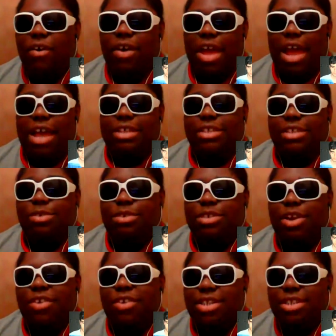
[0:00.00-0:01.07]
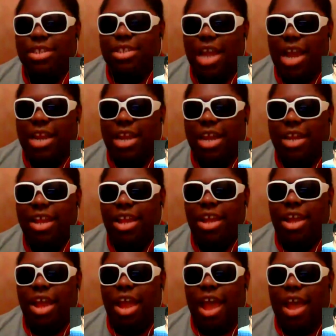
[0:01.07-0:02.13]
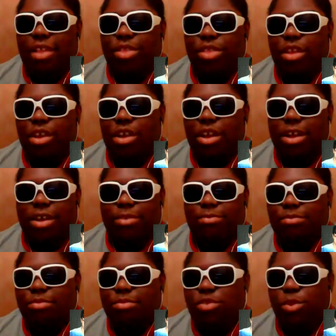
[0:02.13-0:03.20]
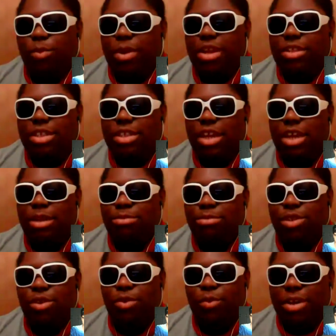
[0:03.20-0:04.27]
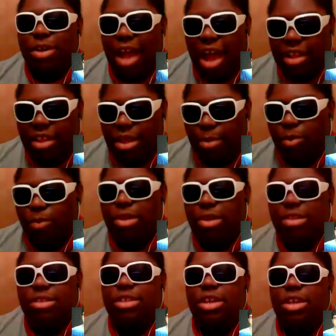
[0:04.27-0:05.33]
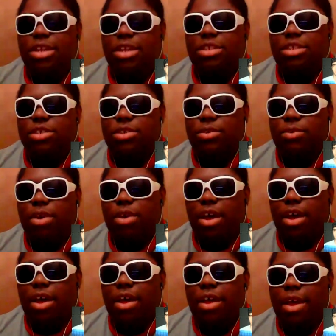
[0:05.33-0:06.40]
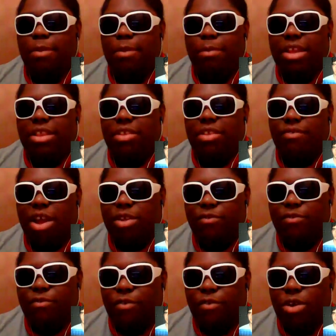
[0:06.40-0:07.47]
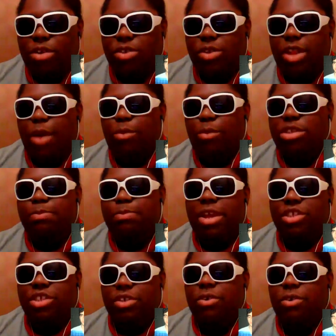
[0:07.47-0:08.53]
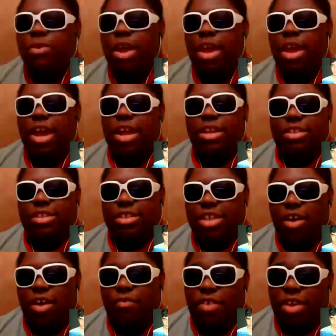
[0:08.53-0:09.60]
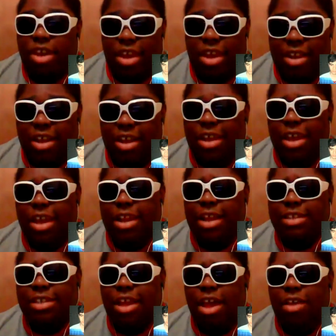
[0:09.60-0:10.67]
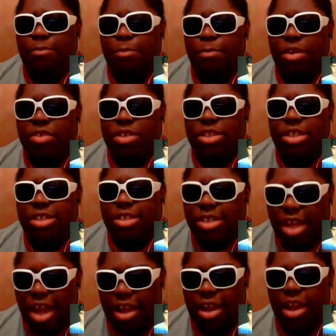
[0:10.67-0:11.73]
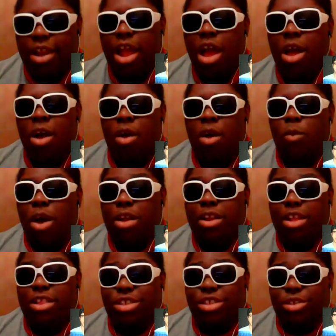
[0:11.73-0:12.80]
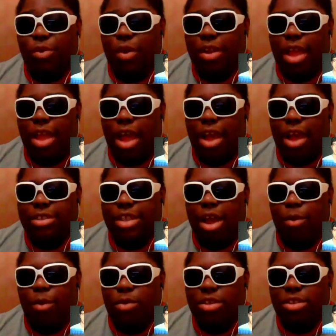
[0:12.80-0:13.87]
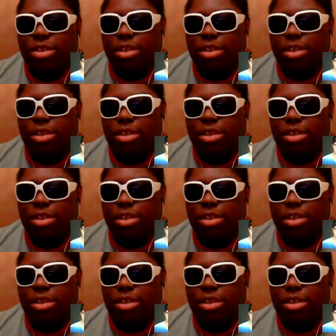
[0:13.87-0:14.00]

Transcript: As it was already stated, had three teams who were not number one seeds to make the Final Four. So that was special in itself. And again, as I previously stated, one of the storylines that was